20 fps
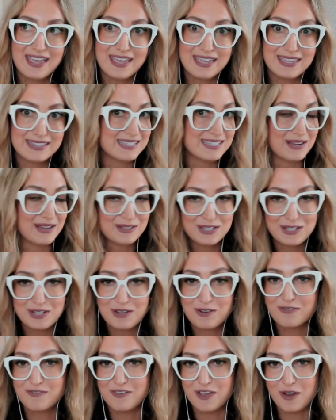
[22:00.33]
it sounds like
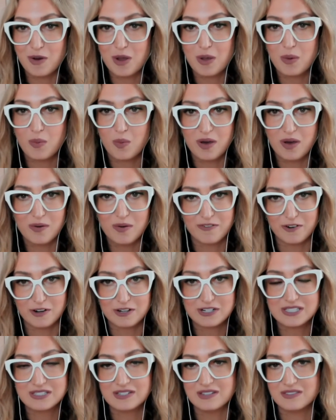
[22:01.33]
you're very well
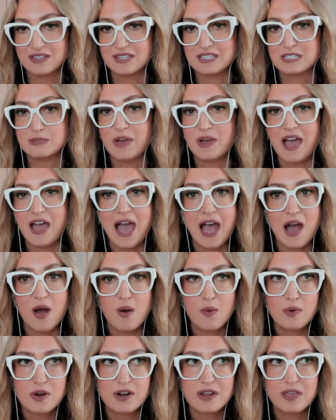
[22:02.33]
versed in this, but
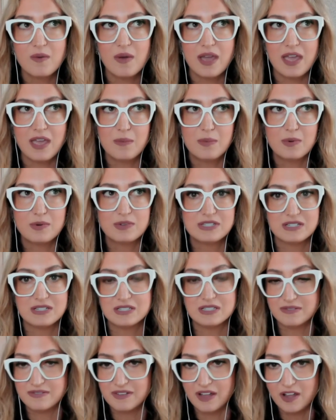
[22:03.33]
how were you able to
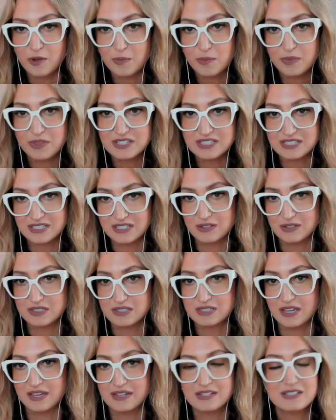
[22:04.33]
develop the skill
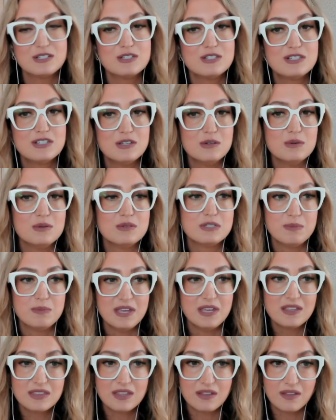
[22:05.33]
set to
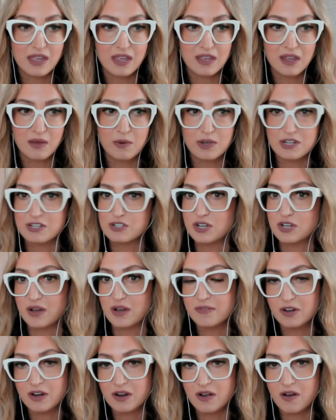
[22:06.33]
speak the language
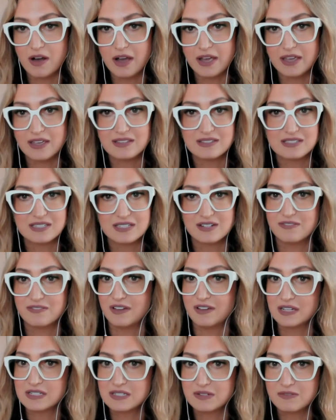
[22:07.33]
of your clients and
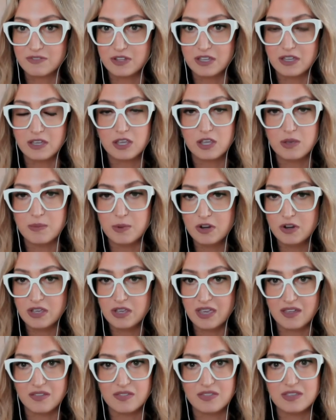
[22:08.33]
effectively
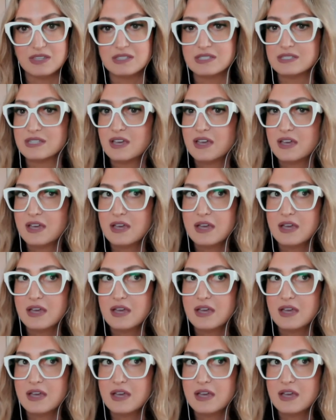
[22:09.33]
communicate these